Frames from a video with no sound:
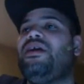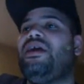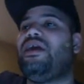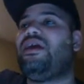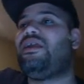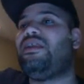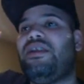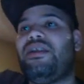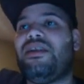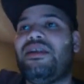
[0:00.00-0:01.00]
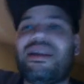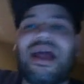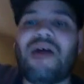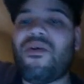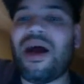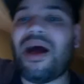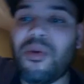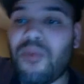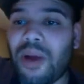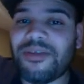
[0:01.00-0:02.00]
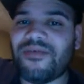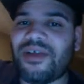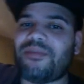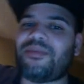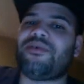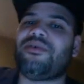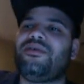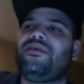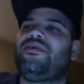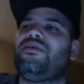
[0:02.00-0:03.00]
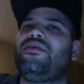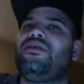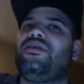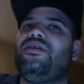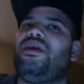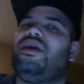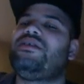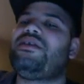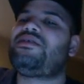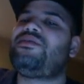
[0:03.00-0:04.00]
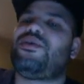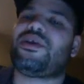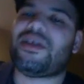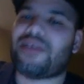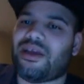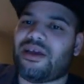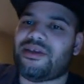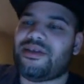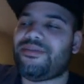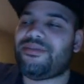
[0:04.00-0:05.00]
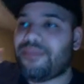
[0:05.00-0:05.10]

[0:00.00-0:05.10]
and now I'm a web developer it doesn't work like that, guys.